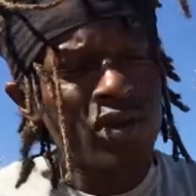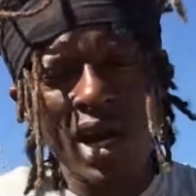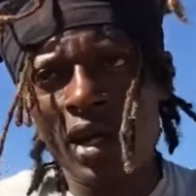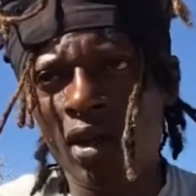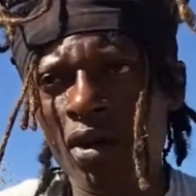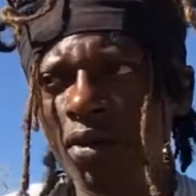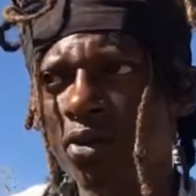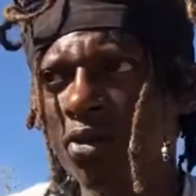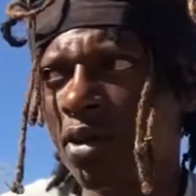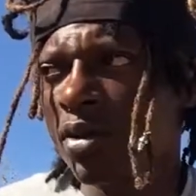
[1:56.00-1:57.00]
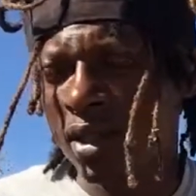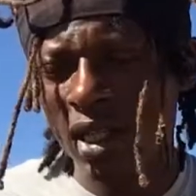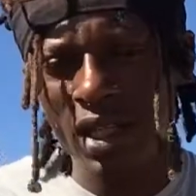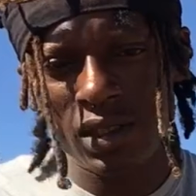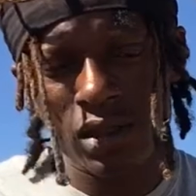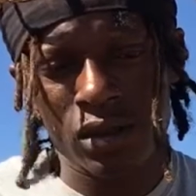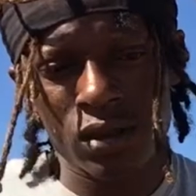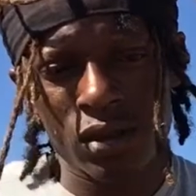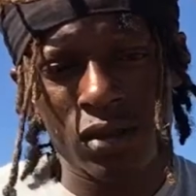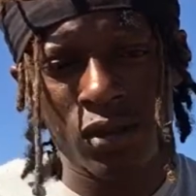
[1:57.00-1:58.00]
got to go through those
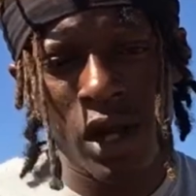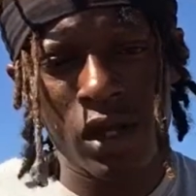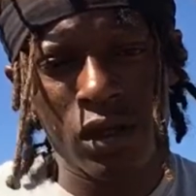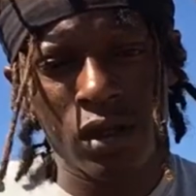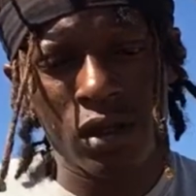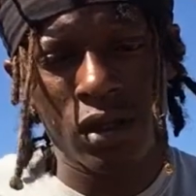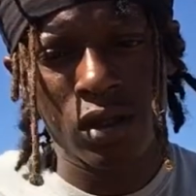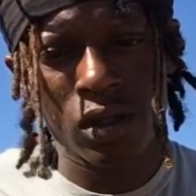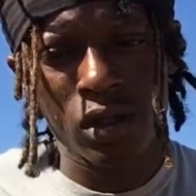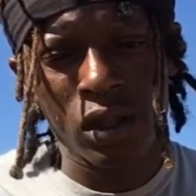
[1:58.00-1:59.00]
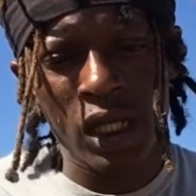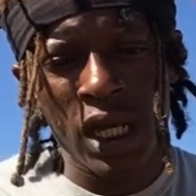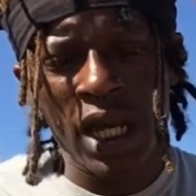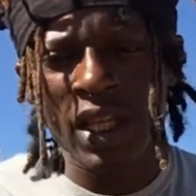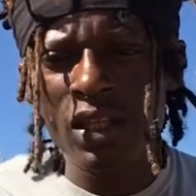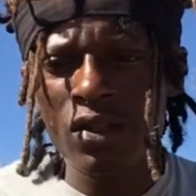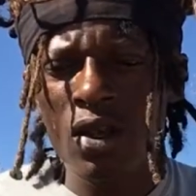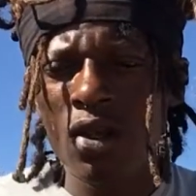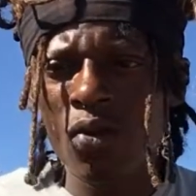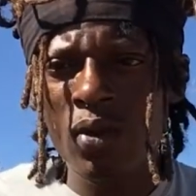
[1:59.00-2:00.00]
lessons, right? And these are
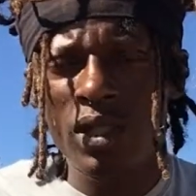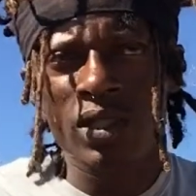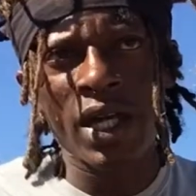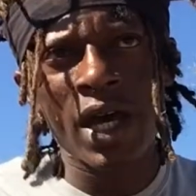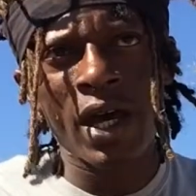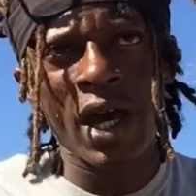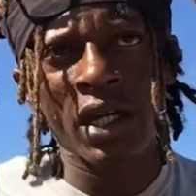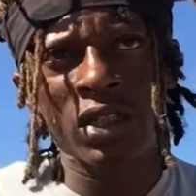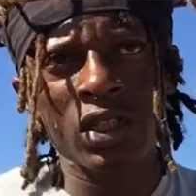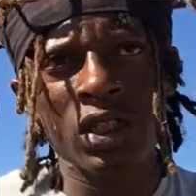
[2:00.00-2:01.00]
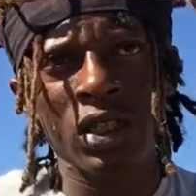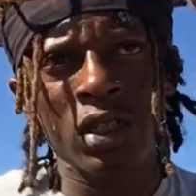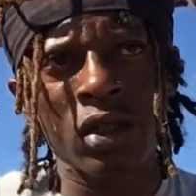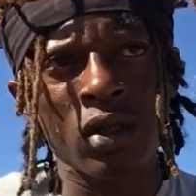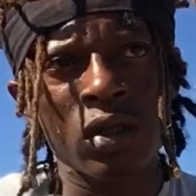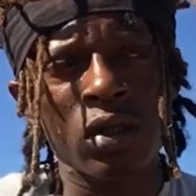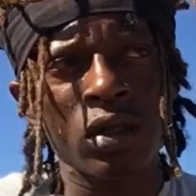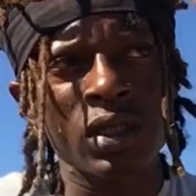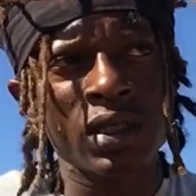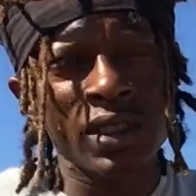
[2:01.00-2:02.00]
the ones that actually
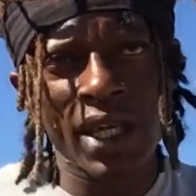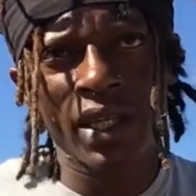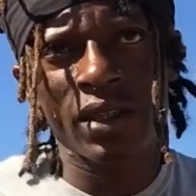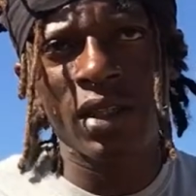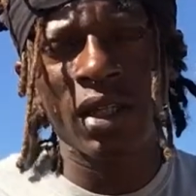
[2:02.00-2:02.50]
take the